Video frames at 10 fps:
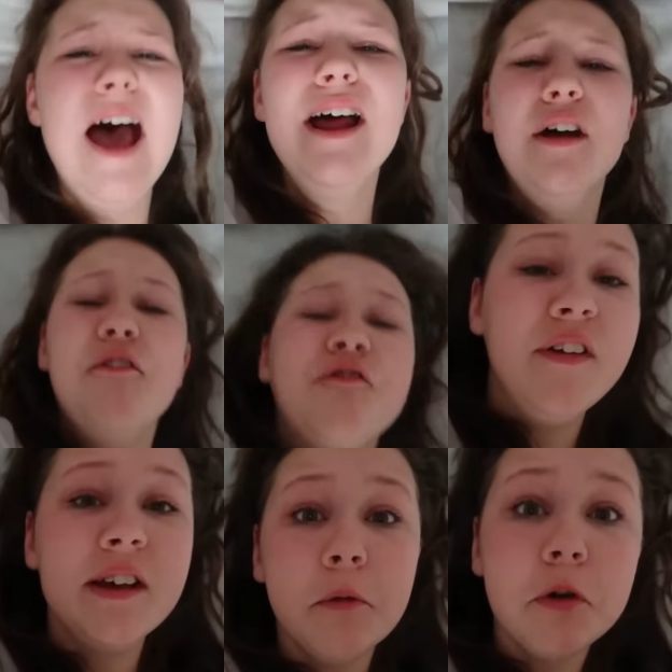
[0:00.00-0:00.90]
and I
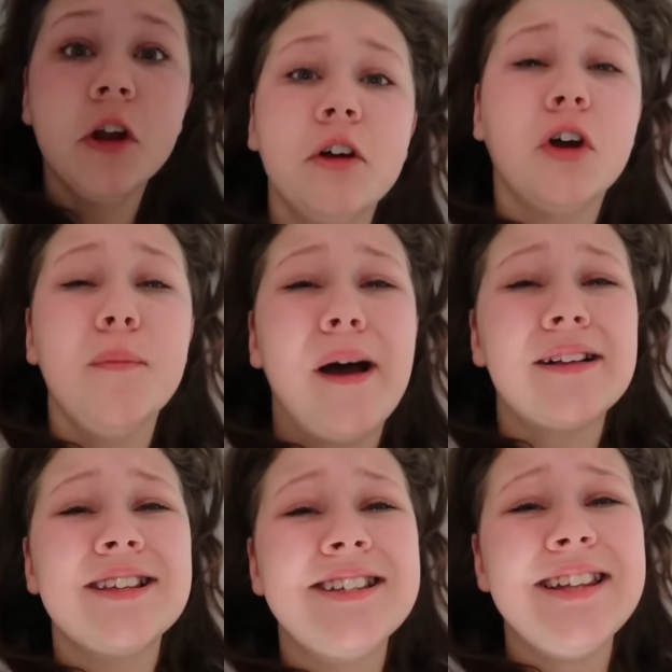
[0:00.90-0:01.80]
think I'm gonna go
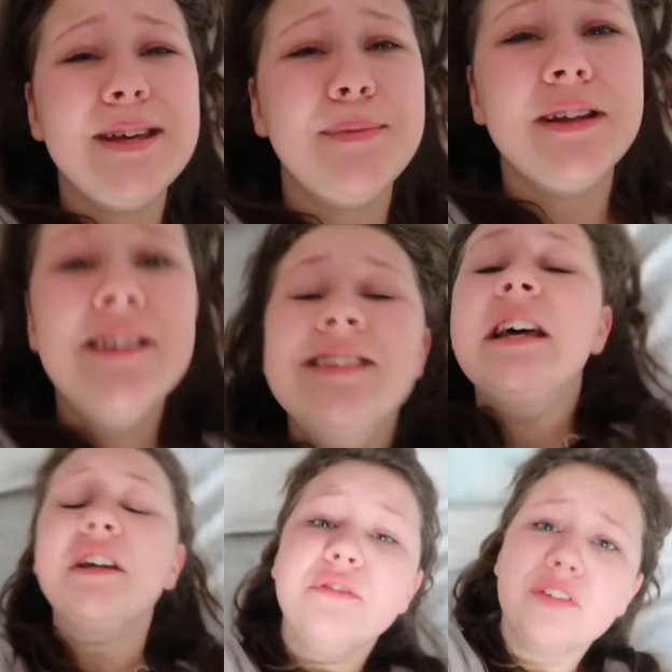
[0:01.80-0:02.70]
back to sleep in a
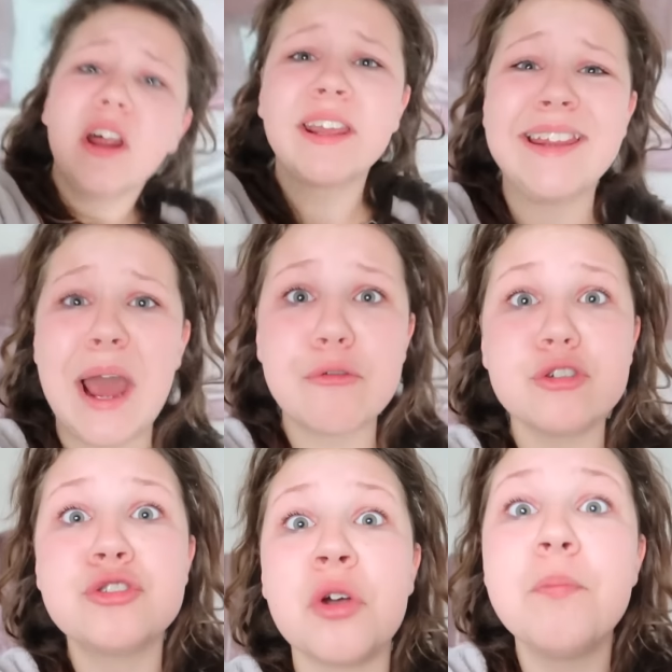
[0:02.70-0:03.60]
second for like an
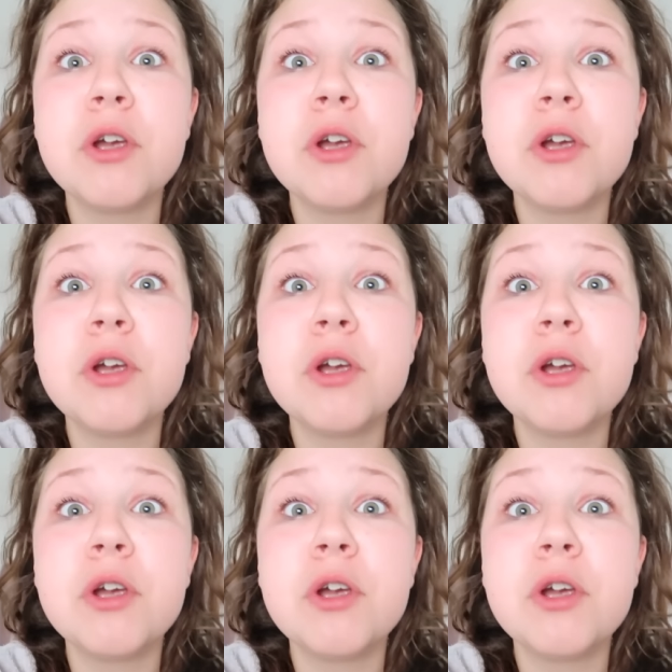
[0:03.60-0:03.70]
hour or so.